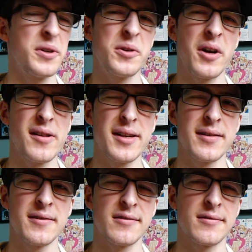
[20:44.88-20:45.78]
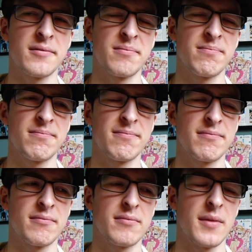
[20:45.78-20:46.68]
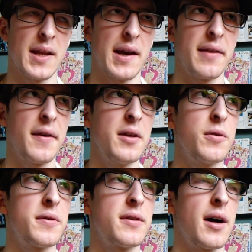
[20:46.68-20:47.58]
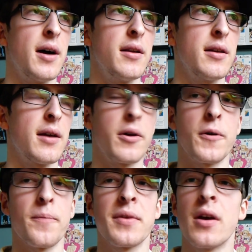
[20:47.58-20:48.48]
Darling? Renrino Darling? I don't know.